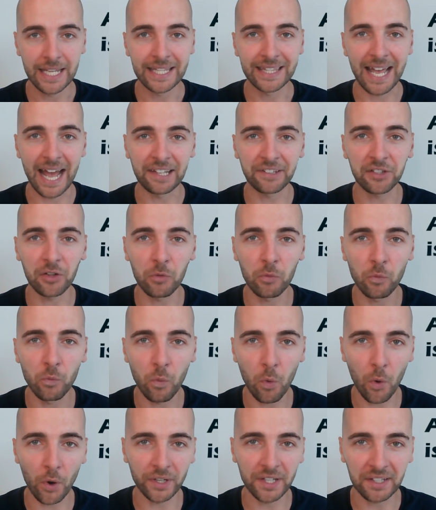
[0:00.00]
That's a
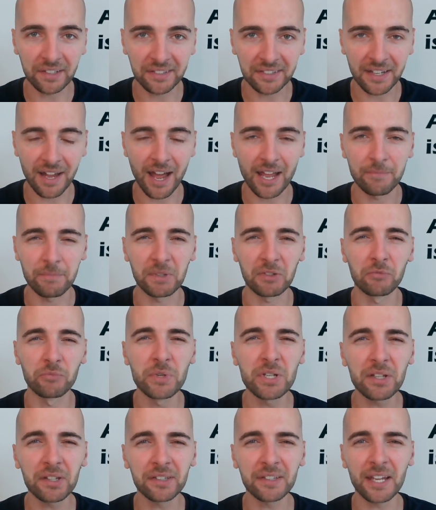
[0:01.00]
warning sign, because
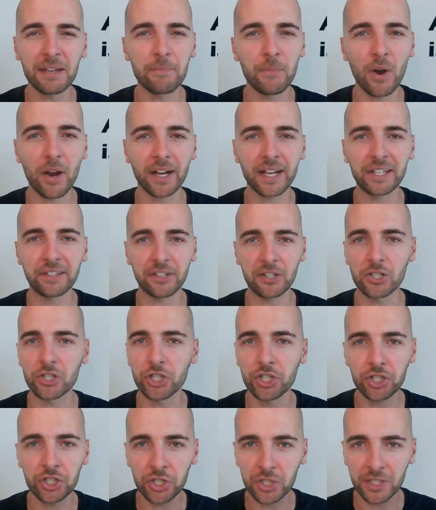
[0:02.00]
real estate markets
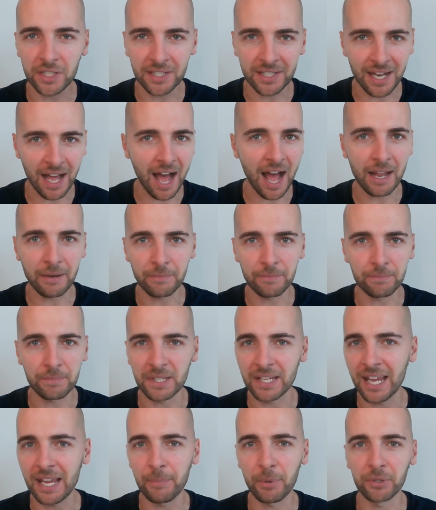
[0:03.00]
should not
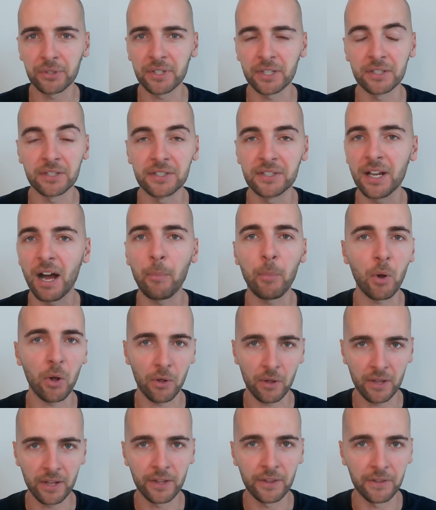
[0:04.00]
be able to
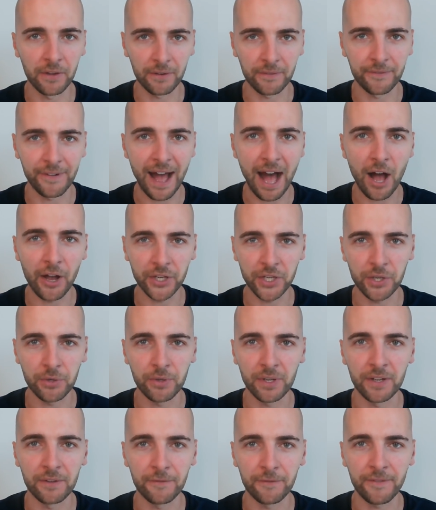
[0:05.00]
double their value
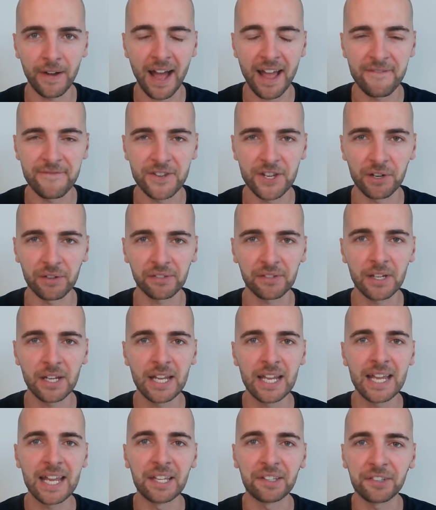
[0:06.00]
in 5 years.
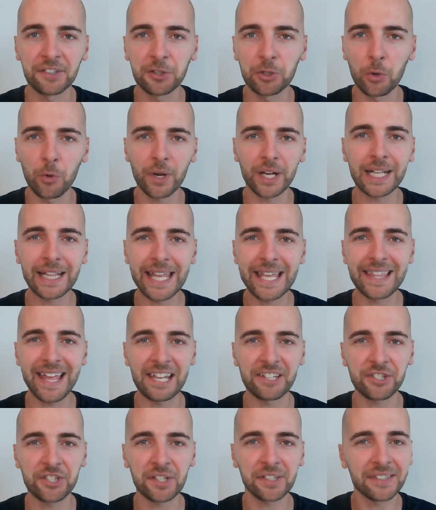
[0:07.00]
Historically,
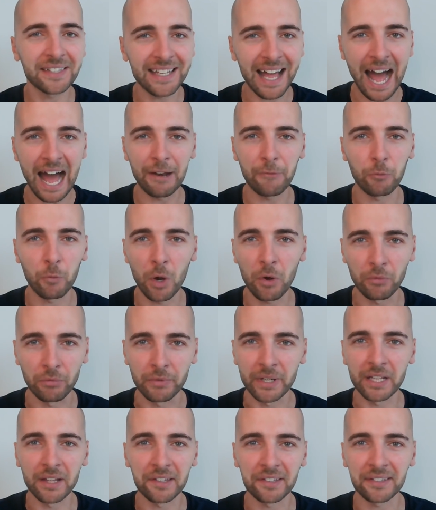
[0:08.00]
that's just not what
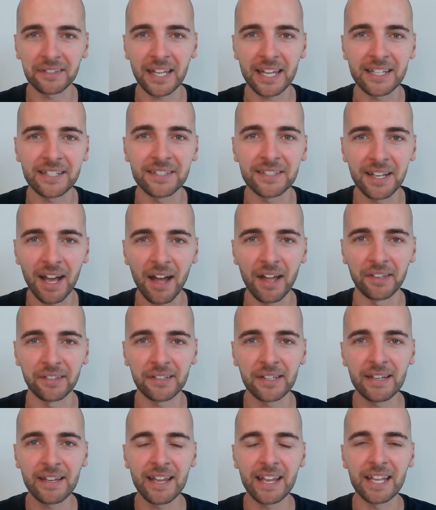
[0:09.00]
real estate does.
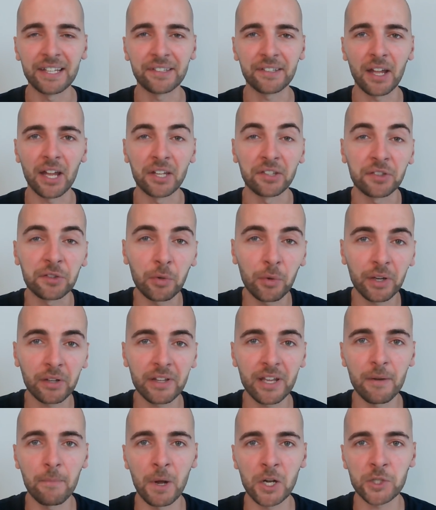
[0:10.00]
It's
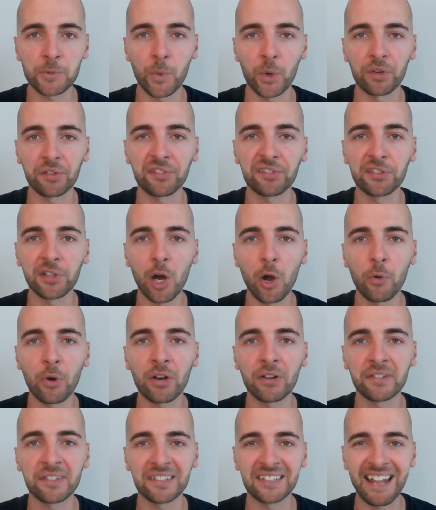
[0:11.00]
historically a much more
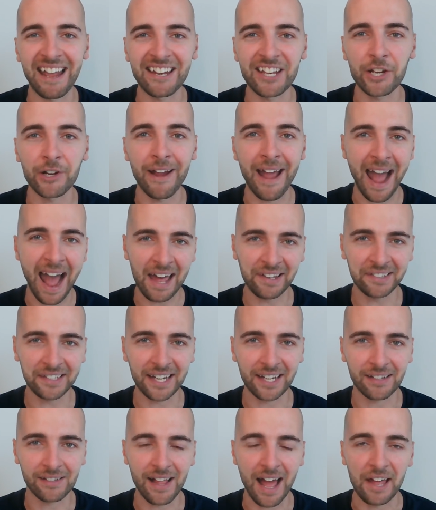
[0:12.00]
slower, steadier
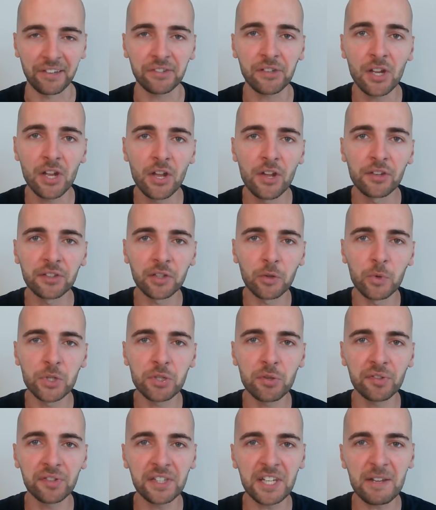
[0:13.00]
asset class. So when
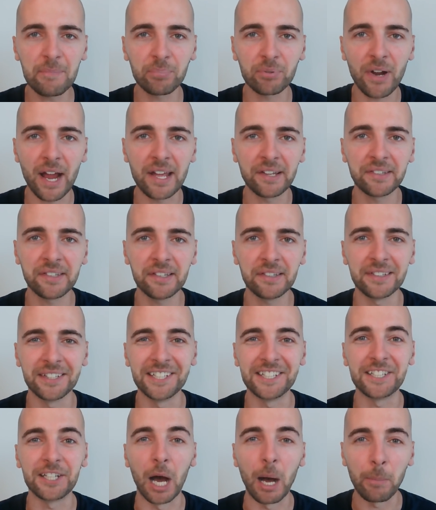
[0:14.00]
you see prices
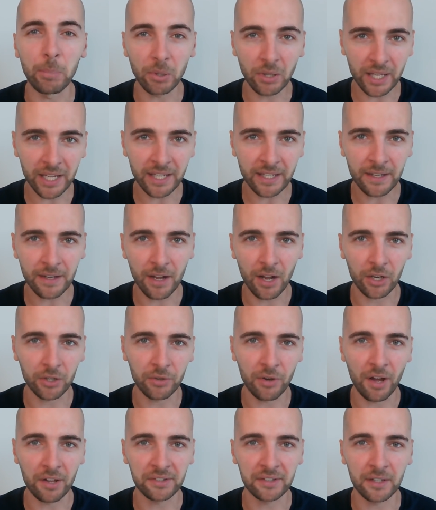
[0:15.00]
doubling
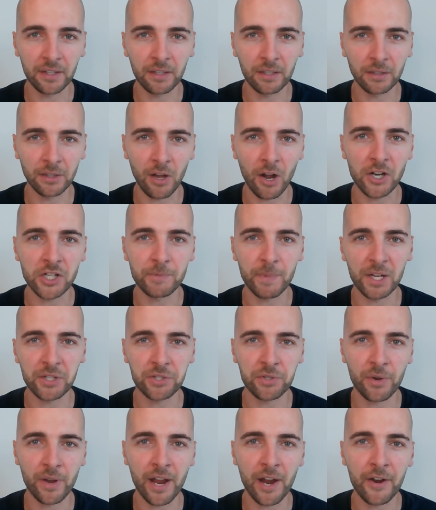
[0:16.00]
across a large
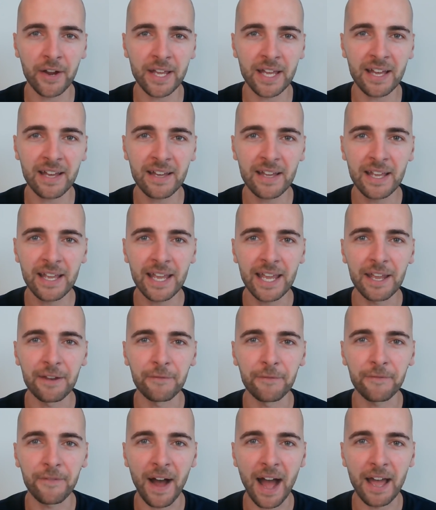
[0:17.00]
metro area in
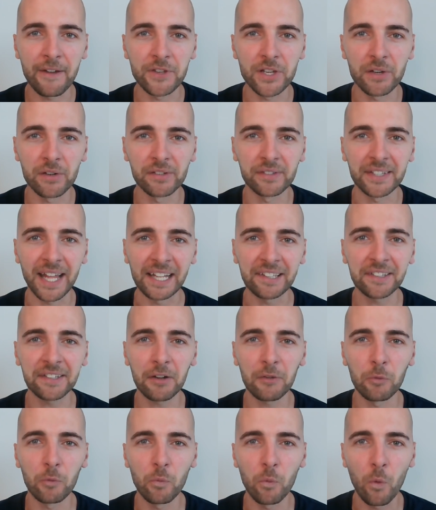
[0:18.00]
5 years, that's
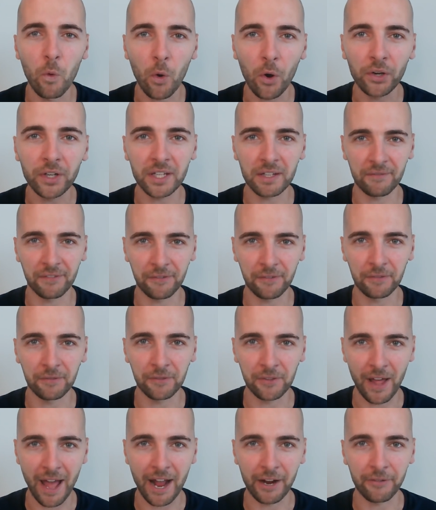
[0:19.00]
a warning
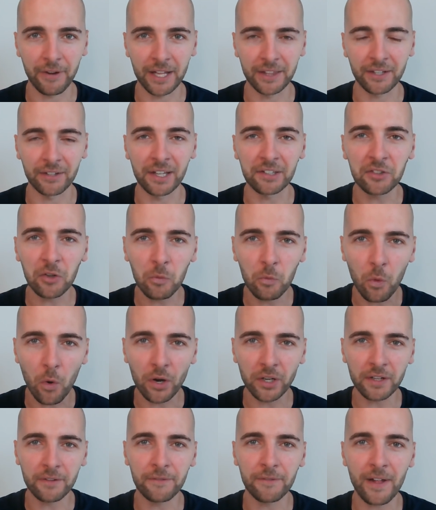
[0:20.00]
flag right there. That's a
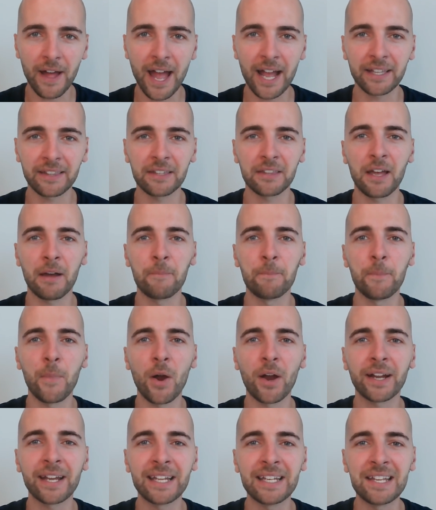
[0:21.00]
warning flag that the
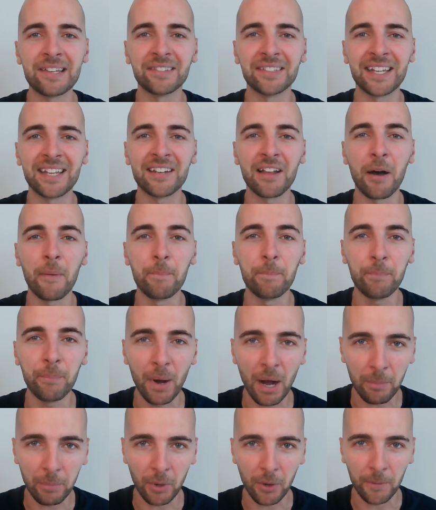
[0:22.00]
market is in a
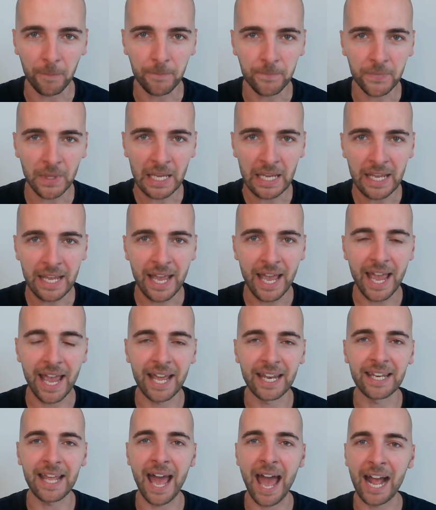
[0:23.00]
bubble.
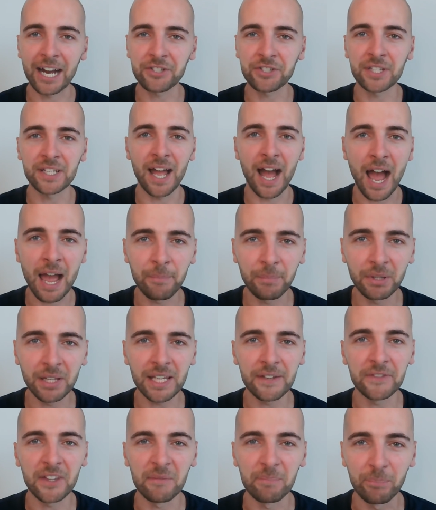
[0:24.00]
And actually, I
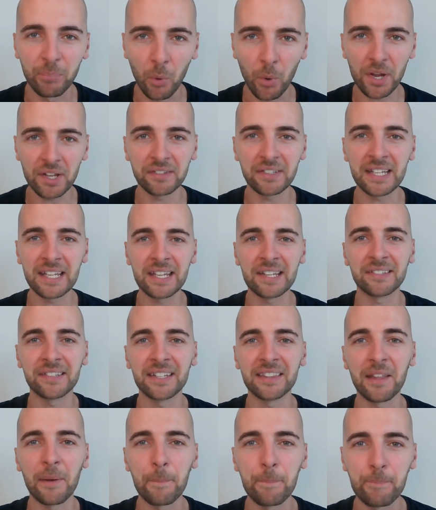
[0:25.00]
believe that Boise is
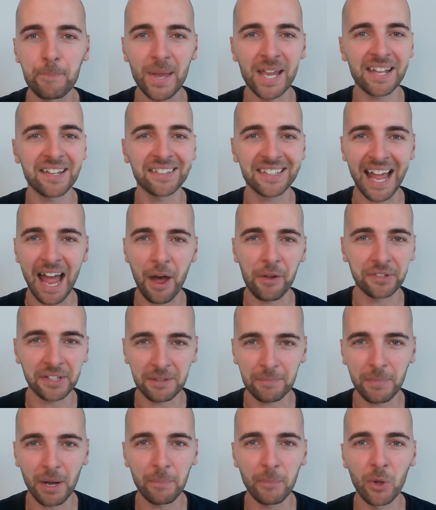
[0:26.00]
in the biggest
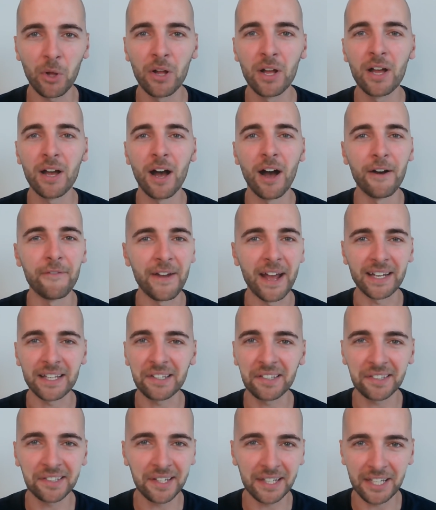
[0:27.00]
housing bubble of
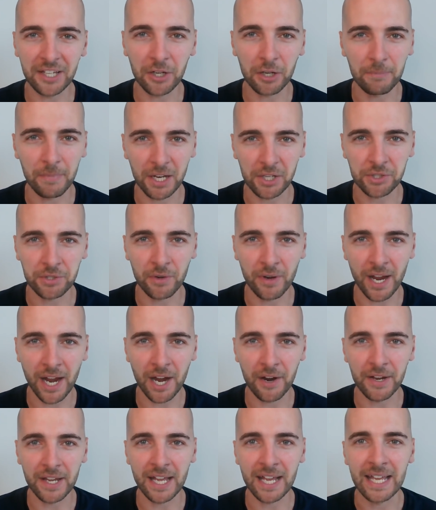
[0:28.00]
any city or metro
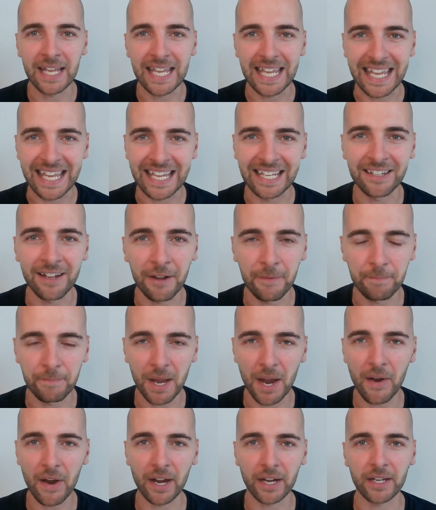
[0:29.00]
area in
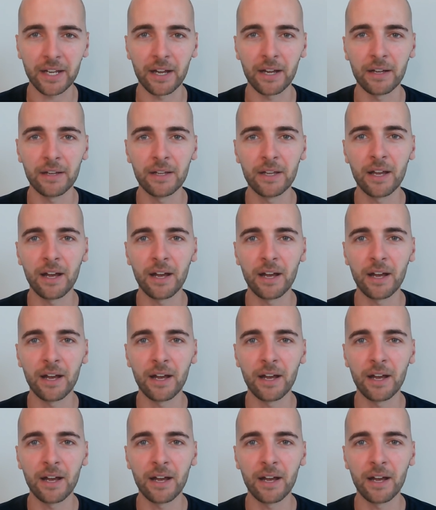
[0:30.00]
America.